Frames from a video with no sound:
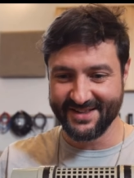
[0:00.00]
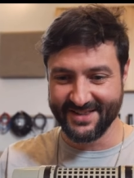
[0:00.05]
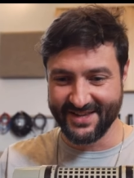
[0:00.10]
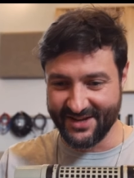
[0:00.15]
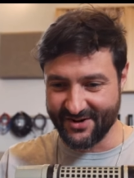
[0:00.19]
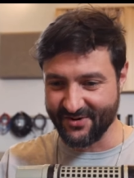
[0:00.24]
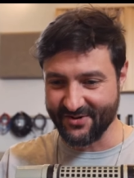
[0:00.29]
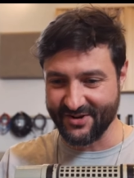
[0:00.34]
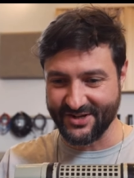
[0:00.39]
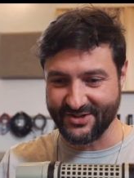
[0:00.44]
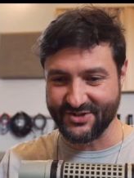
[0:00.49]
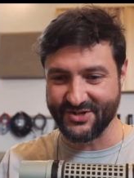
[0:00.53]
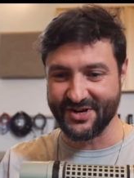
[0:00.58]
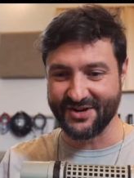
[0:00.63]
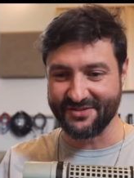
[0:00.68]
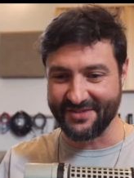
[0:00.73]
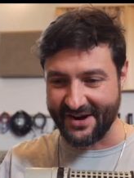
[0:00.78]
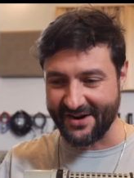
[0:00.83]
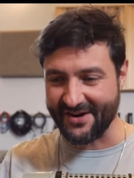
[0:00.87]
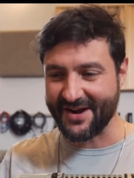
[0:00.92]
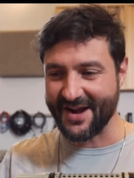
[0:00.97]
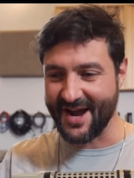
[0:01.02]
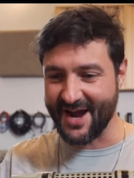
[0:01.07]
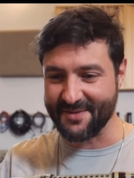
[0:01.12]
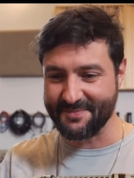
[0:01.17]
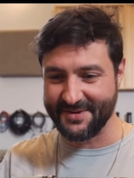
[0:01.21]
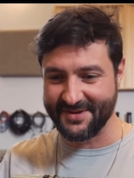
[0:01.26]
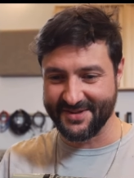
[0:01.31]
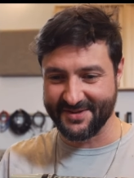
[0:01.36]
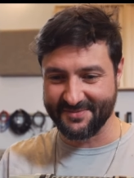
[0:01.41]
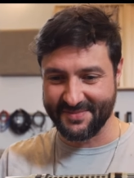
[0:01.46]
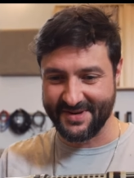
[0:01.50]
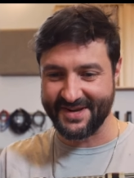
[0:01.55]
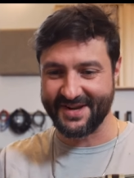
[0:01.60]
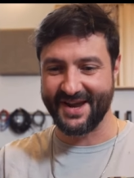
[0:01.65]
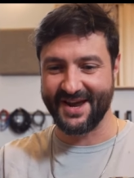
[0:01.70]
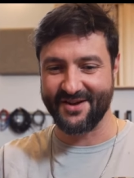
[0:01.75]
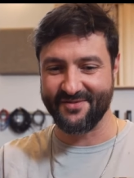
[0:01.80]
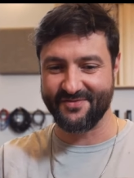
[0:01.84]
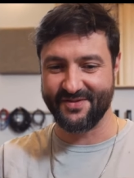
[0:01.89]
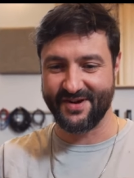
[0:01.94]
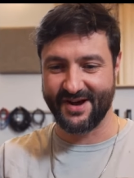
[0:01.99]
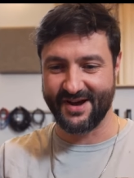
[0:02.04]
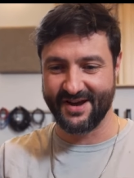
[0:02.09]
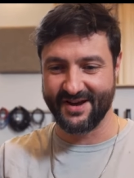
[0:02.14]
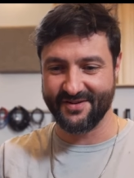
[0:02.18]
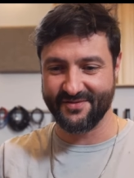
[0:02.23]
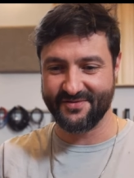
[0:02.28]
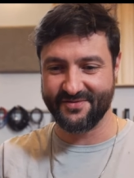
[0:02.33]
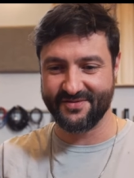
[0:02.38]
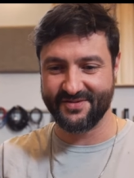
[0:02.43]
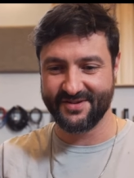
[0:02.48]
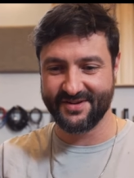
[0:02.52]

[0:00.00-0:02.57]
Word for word: literally took their copy of the BK5